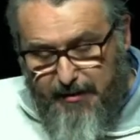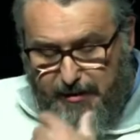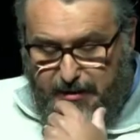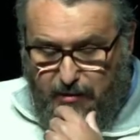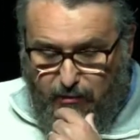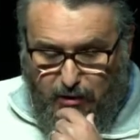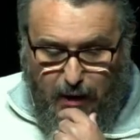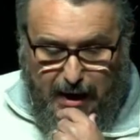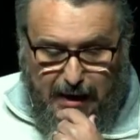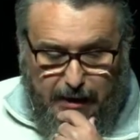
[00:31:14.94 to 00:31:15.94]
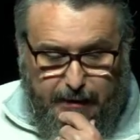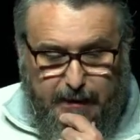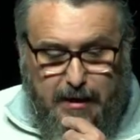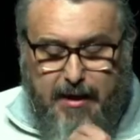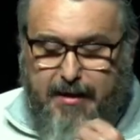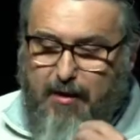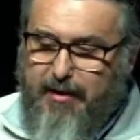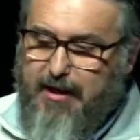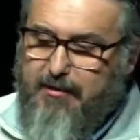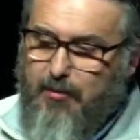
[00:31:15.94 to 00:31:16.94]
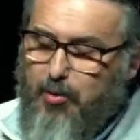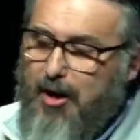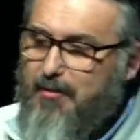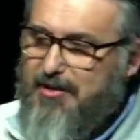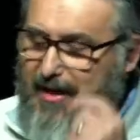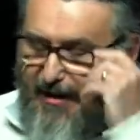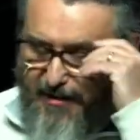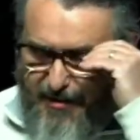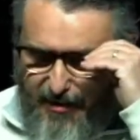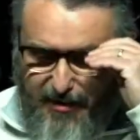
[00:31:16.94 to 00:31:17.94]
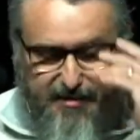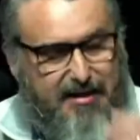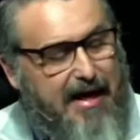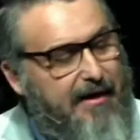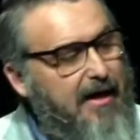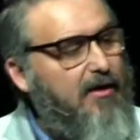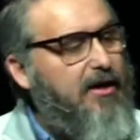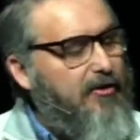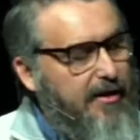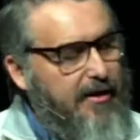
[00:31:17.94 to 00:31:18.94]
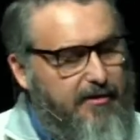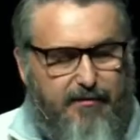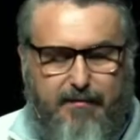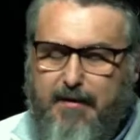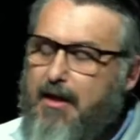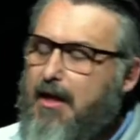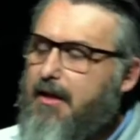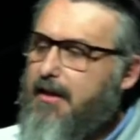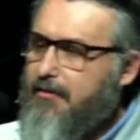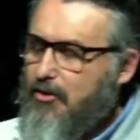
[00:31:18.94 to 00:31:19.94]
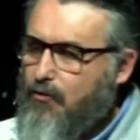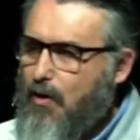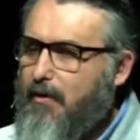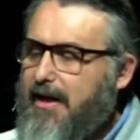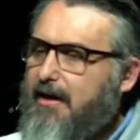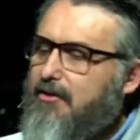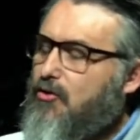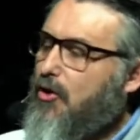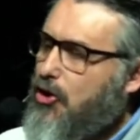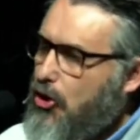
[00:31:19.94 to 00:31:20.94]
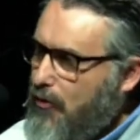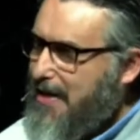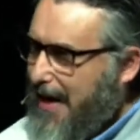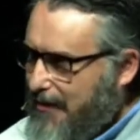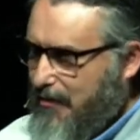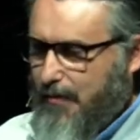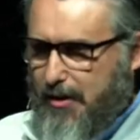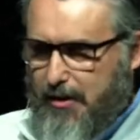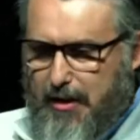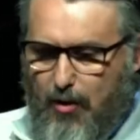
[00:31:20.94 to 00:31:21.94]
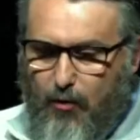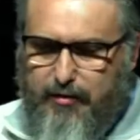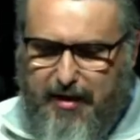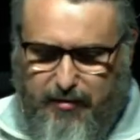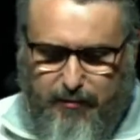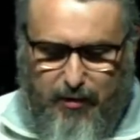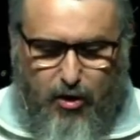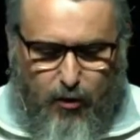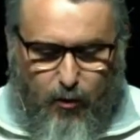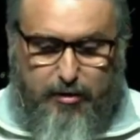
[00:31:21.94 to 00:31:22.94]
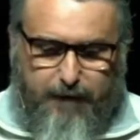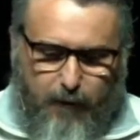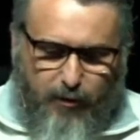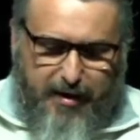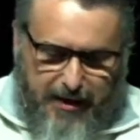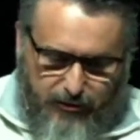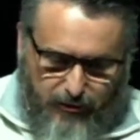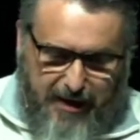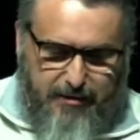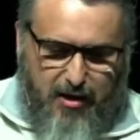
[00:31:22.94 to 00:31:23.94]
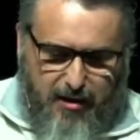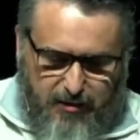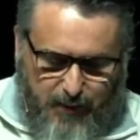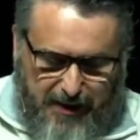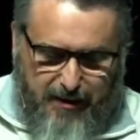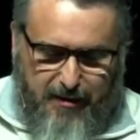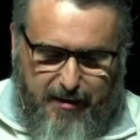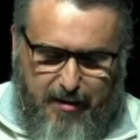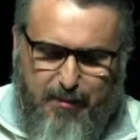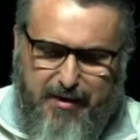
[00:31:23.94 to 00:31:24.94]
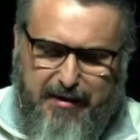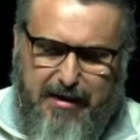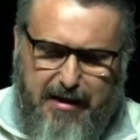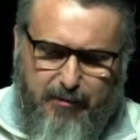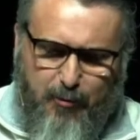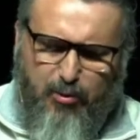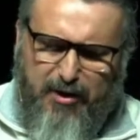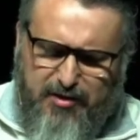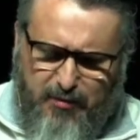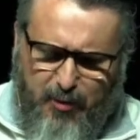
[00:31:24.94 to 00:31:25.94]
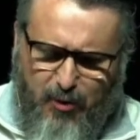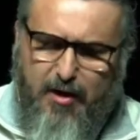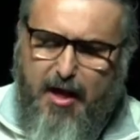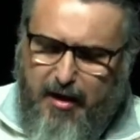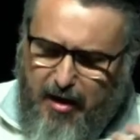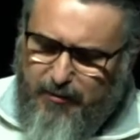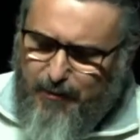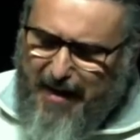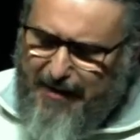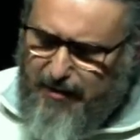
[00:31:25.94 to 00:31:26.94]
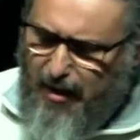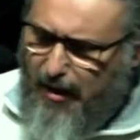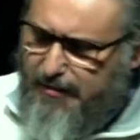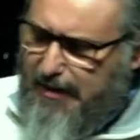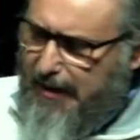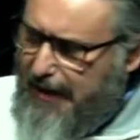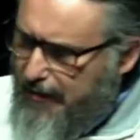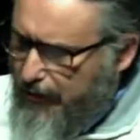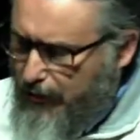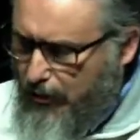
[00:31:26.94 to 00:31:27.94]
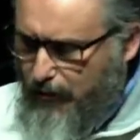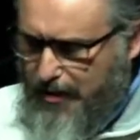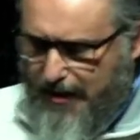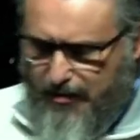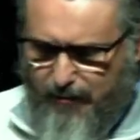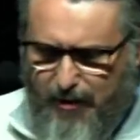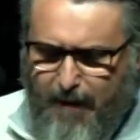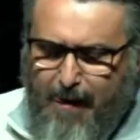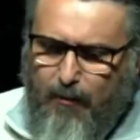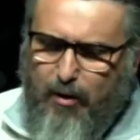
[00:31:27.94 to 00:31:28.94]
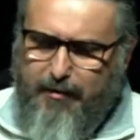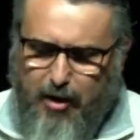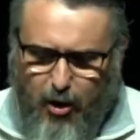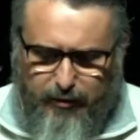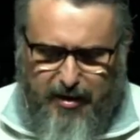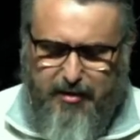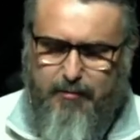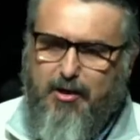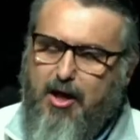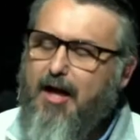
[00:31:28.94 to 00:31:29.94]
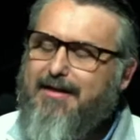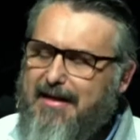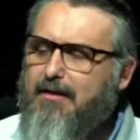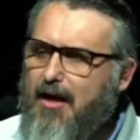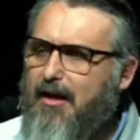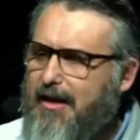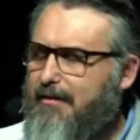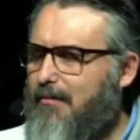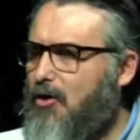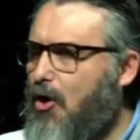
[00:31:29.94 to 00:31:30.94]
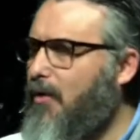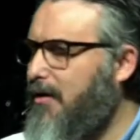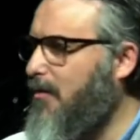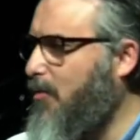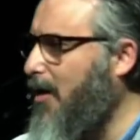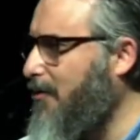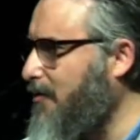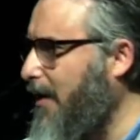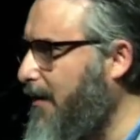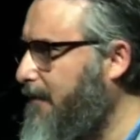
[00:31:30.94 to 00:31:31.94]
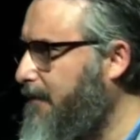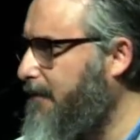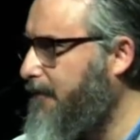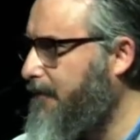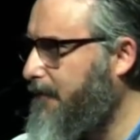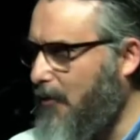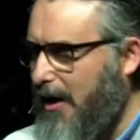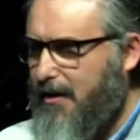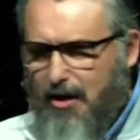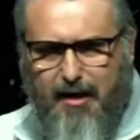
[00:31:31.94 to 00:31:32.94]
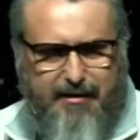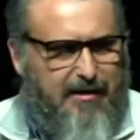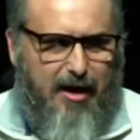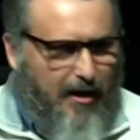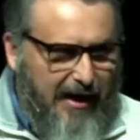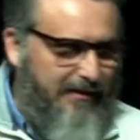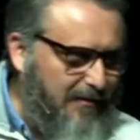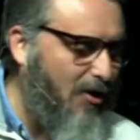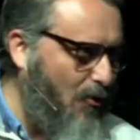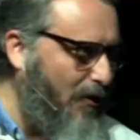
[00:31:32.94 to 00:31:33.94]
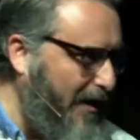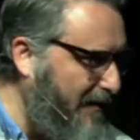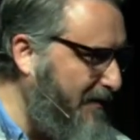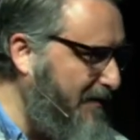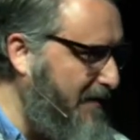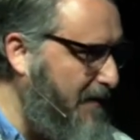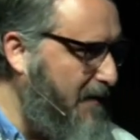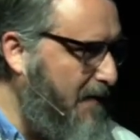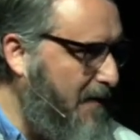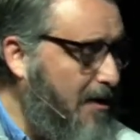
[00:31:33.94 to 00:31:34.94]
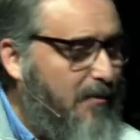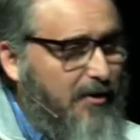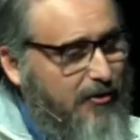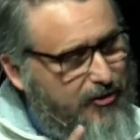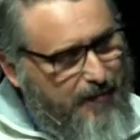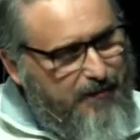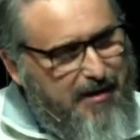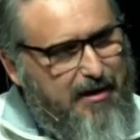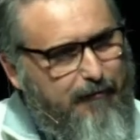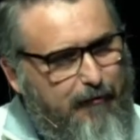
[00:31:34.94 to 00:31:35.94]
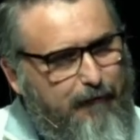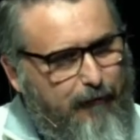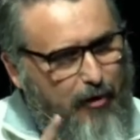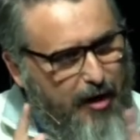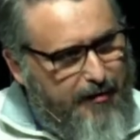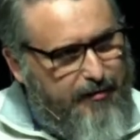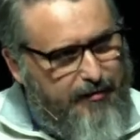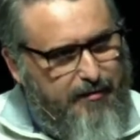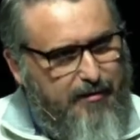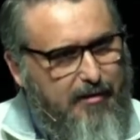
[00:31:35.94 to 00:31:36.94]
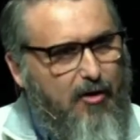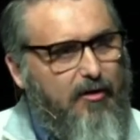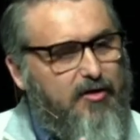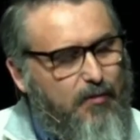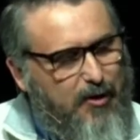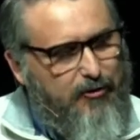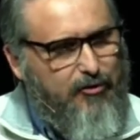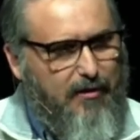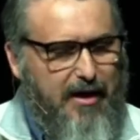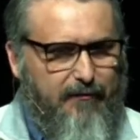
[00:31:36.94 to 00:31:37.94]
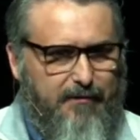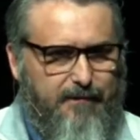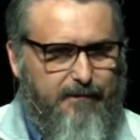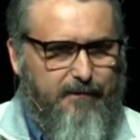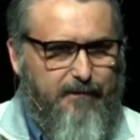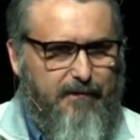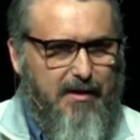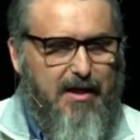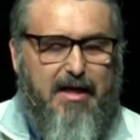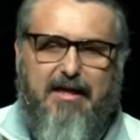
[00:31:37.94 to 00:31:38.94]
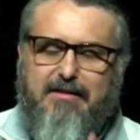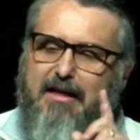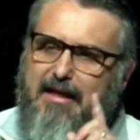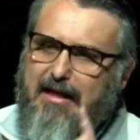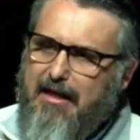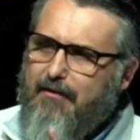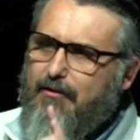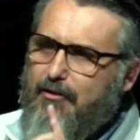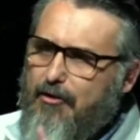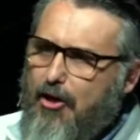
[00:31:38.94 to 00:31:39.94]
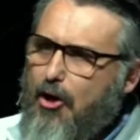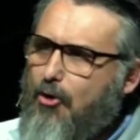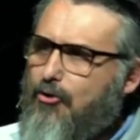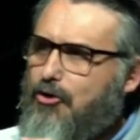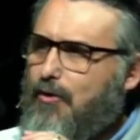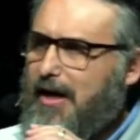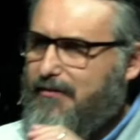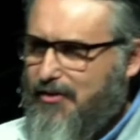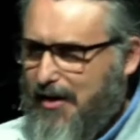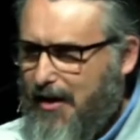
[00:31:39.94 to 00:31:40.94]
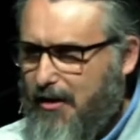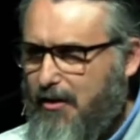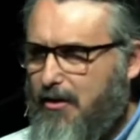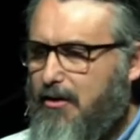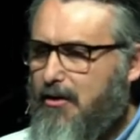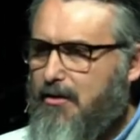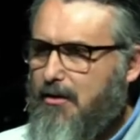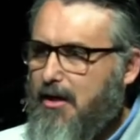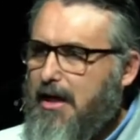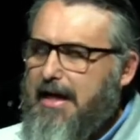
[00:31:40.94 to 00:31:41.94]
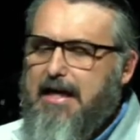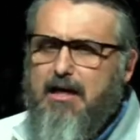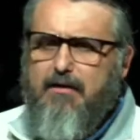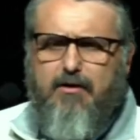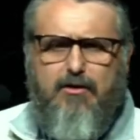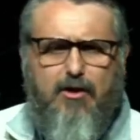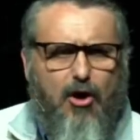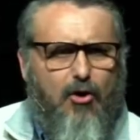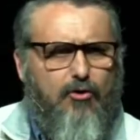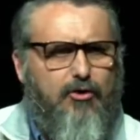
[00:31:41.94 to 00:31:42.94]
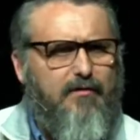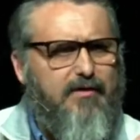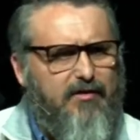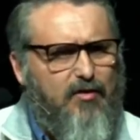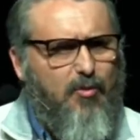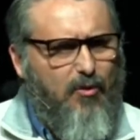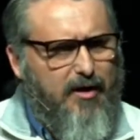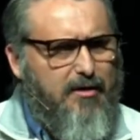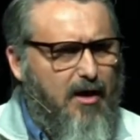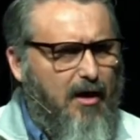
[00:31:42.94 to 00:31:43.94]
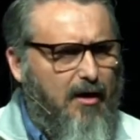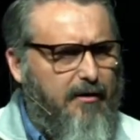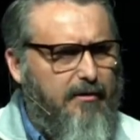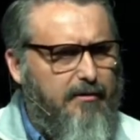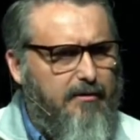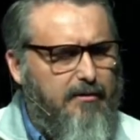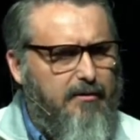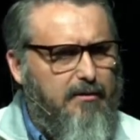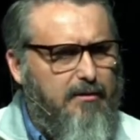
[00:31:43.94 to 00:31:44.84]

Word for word: obedience is still required, now we get to the promised land is still in sight. Now, here it is this is where we get into a New Testament. The Old Testament was for the Israelites, God speaking to them, but the, the principle comes back to us and into the New Testament, where in the Old Testament, God did not let them go into the promised land, right? God did not let them go in. But there's something different for us on a spiritual level is that even though you have sinned, even though you have disappointed God,